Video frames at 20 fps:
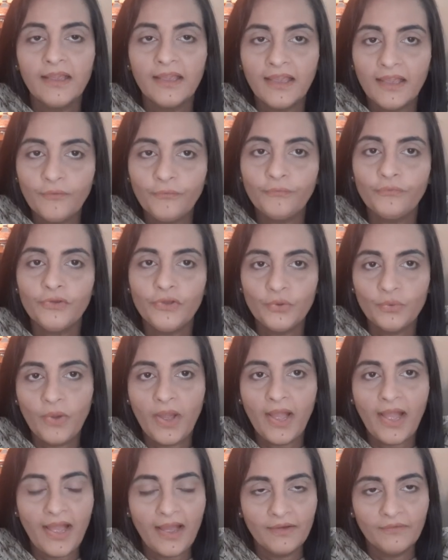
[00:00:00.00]
if you
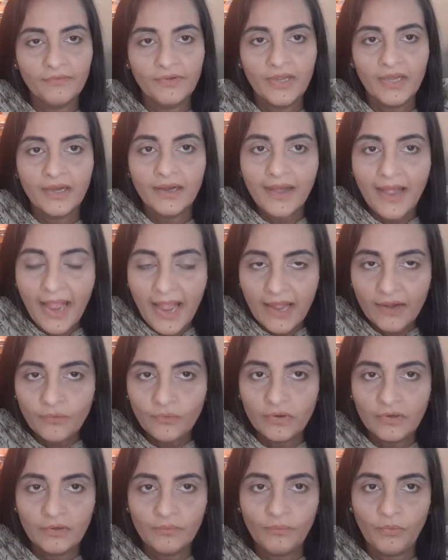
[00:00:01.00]
have a
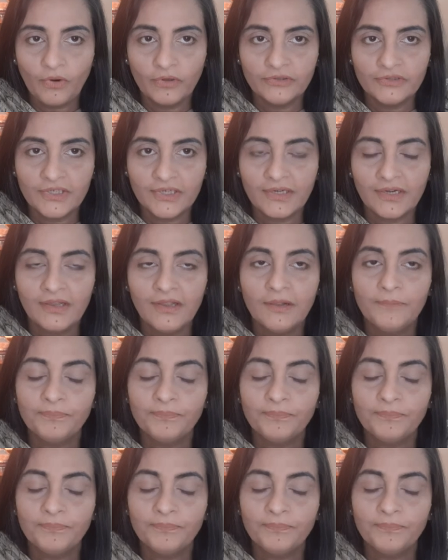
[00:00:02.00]
handwritten project,